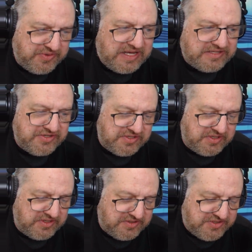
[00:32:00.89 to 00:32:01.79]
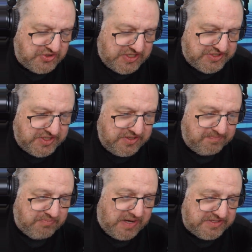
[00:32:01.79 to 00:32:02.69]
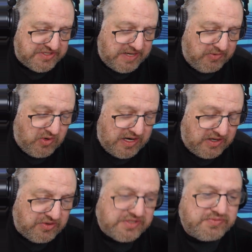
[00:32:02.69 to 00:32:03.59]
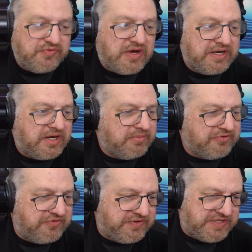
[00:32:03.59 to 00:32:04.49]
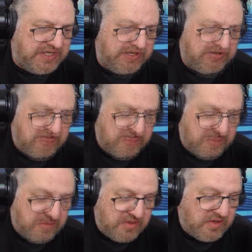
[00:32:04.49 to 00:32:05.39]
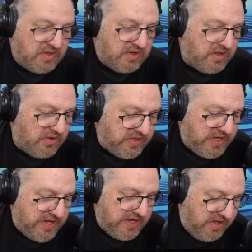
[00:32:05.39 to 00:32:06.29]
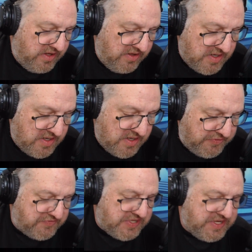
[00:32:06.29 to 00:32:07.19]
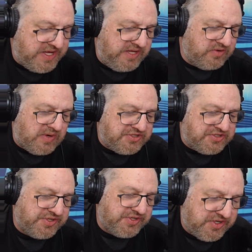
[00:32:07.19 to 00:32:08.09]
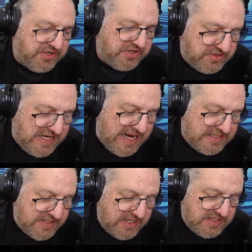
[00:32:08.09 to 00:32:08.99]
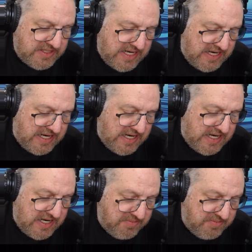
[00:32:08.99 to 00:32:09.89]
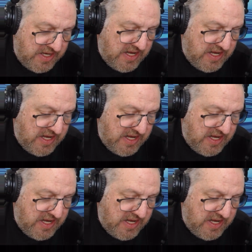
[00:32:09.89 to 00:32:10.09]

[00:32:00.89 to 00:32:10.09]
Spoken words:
That's just a little suggestion by the Cyber Chronicle. Let's move on to number 15. Okay, number 15, theregister.com.